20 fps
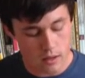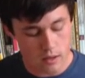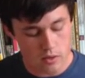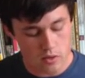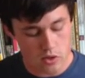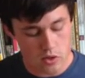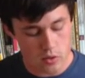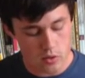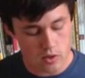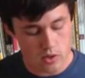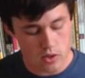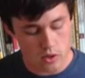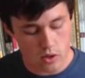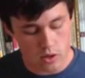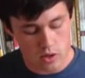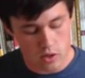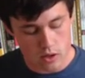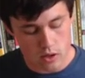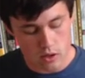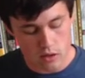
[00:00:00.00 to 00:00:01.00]
So it
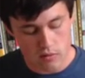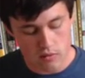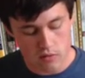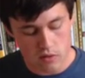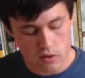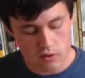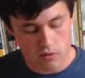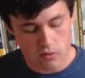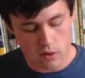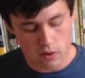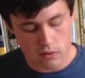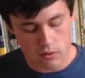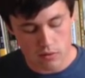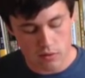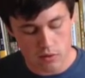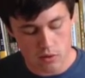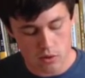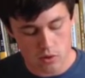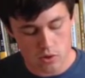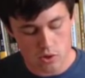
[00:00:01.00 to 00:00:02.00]
starts on the 5th fret of the
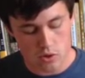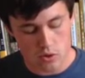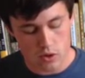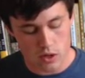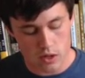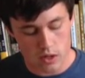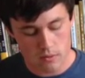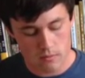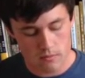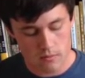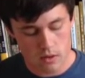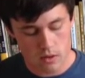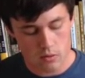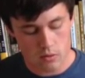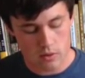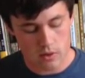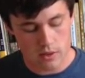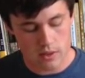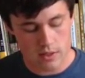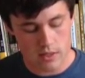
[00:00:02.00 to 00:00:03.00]
3rd string
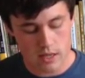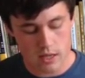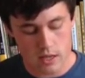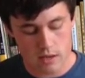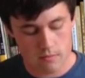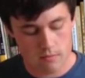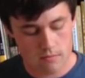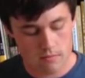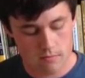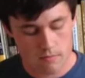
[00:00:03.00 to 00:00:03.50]
with a C,